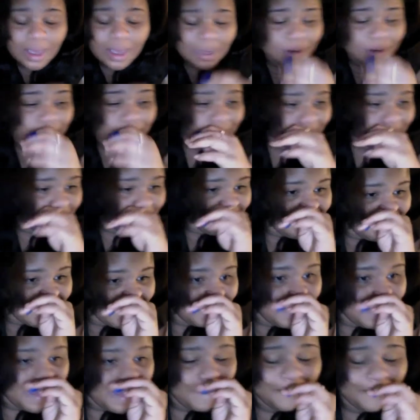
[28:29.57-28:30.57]
I don't give a fuck
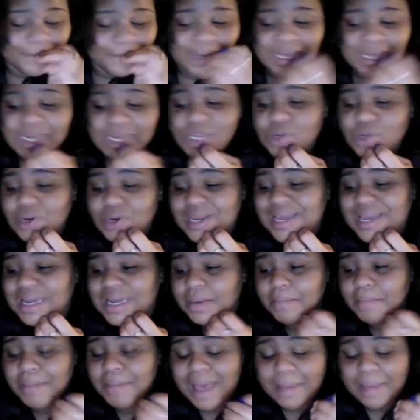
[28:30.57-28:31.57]
about money. You ain't
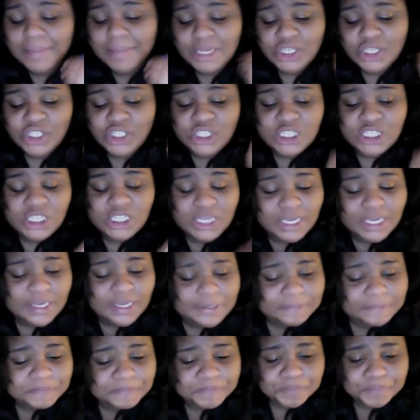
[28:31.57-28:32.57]
gotta buy me shit.